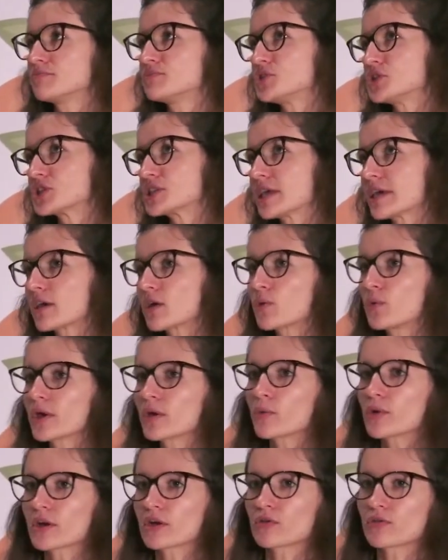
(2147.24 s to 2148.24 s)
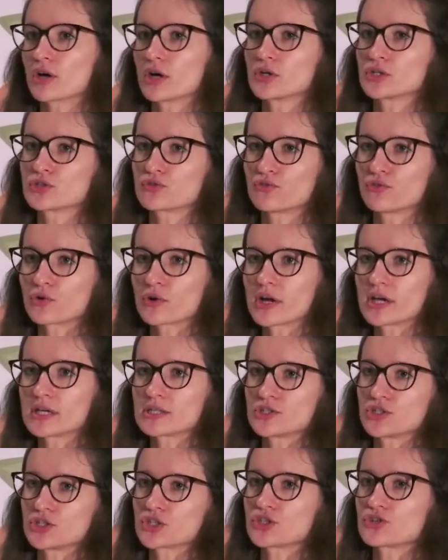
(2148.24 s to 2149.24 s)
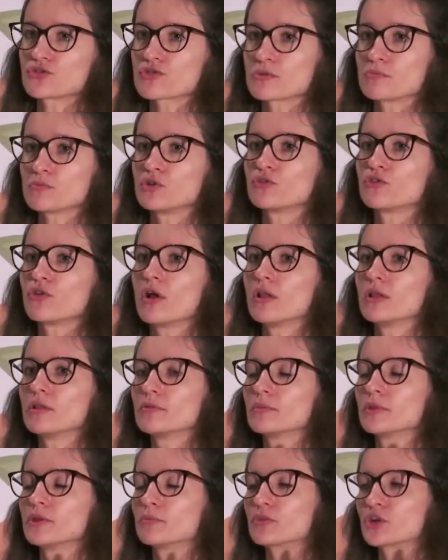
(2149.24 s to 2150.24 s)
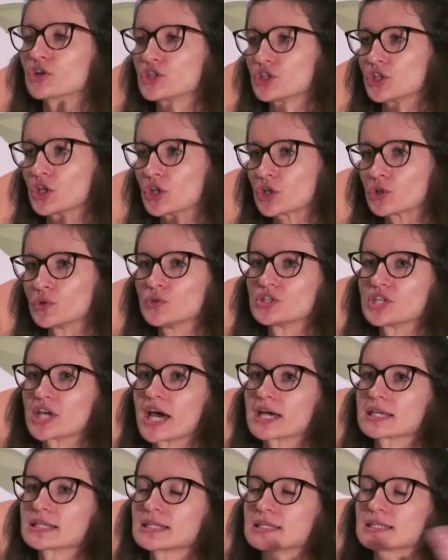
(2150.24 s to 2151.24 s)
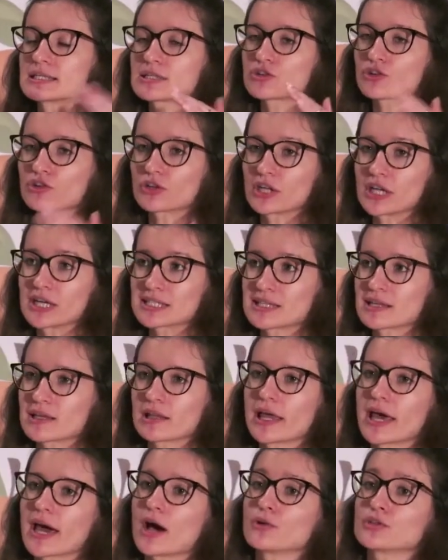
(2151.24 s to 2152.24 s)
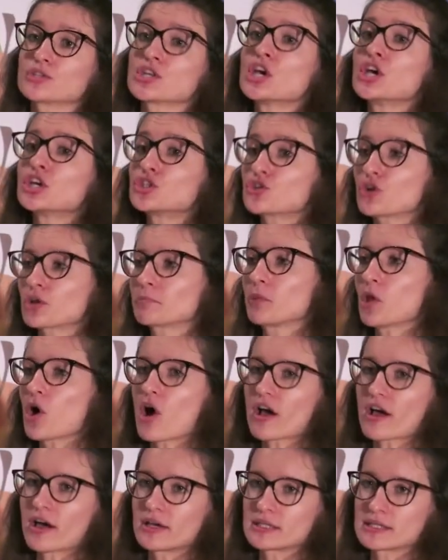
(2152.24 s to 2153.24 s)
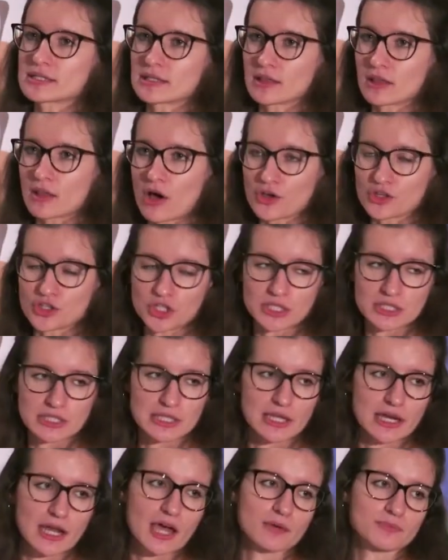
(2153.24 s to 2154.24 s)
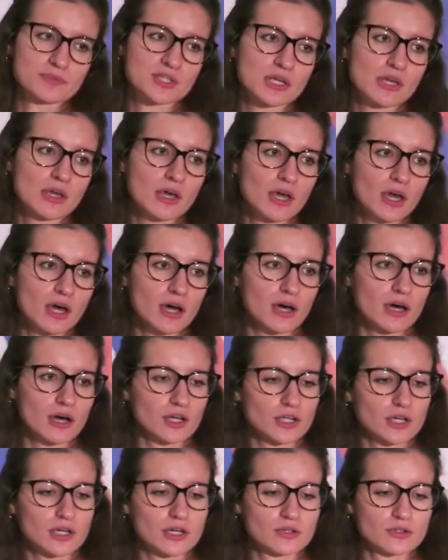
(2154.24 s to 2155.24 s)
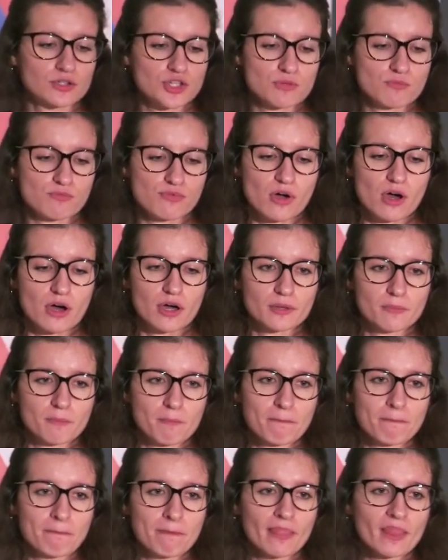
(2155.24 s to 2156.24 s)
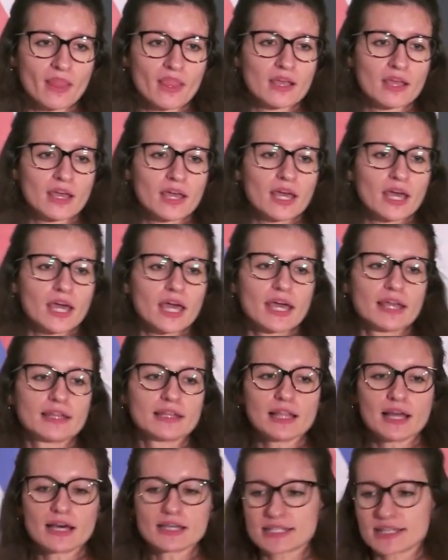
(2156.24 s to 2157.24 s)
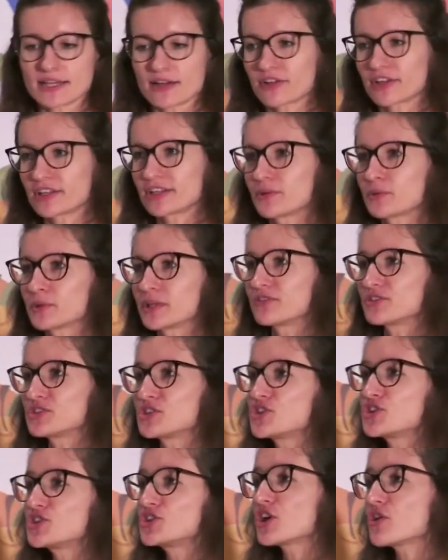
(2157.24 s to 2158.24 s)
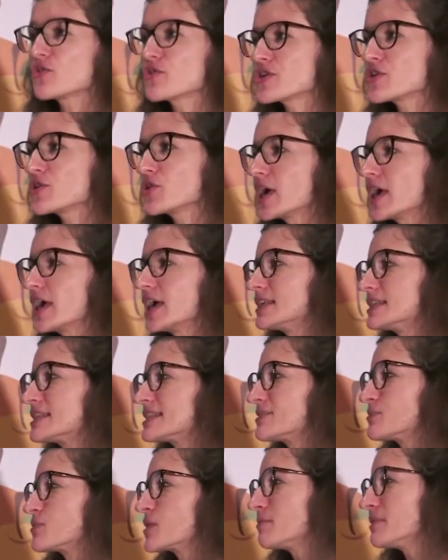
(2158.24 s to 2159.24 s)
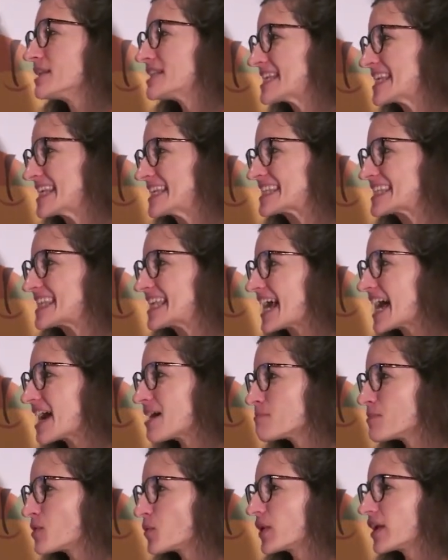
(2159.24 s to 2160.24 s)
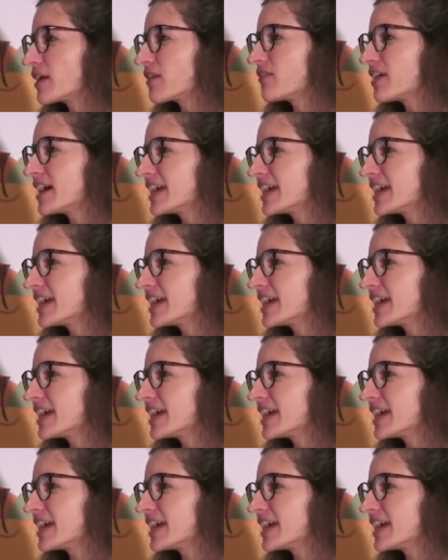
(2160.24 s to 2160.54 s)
just like a quick workaround for us just to remove all the merge and include text and start nesting layouts to unblock us and launch instant apps to prod. And the last area that I would love to show you is we're building instant app, we are